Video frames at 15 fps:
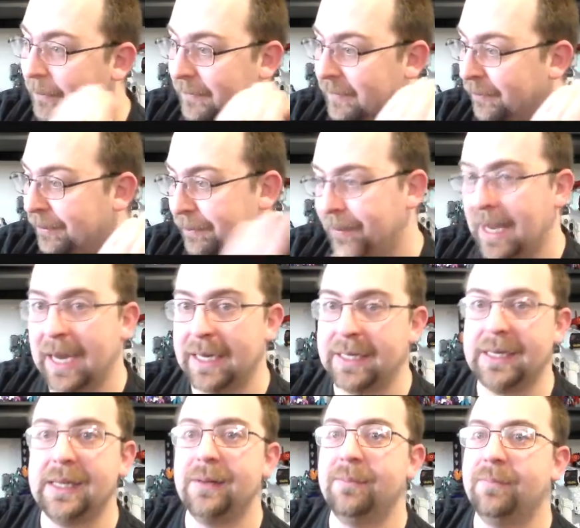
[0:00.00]
will still be
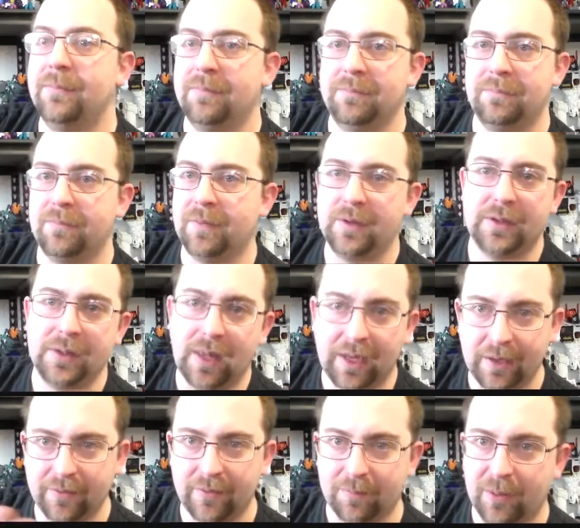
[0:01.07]
buying him.
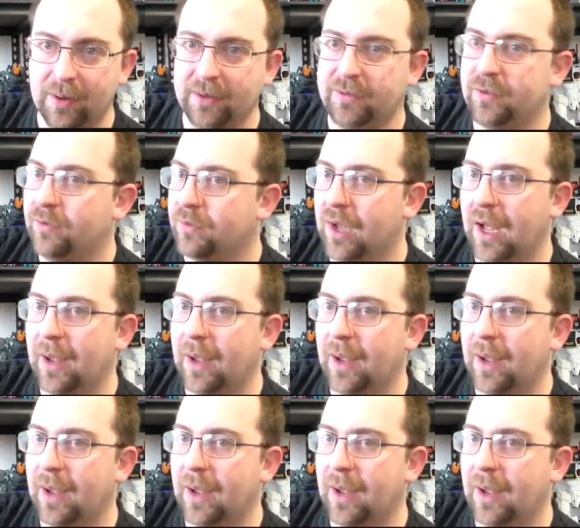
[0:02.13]
Like I said, probably two